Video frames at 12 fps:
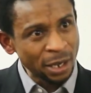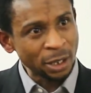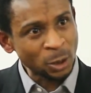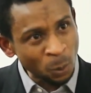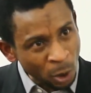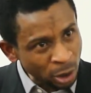
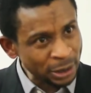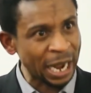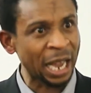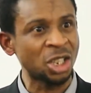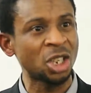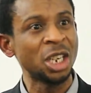small
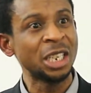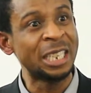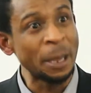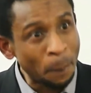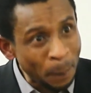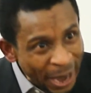dash,
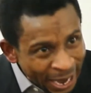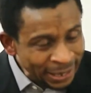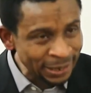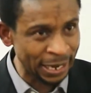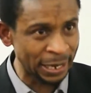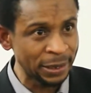
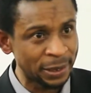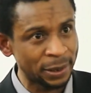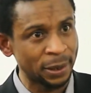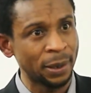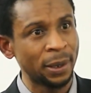dependent,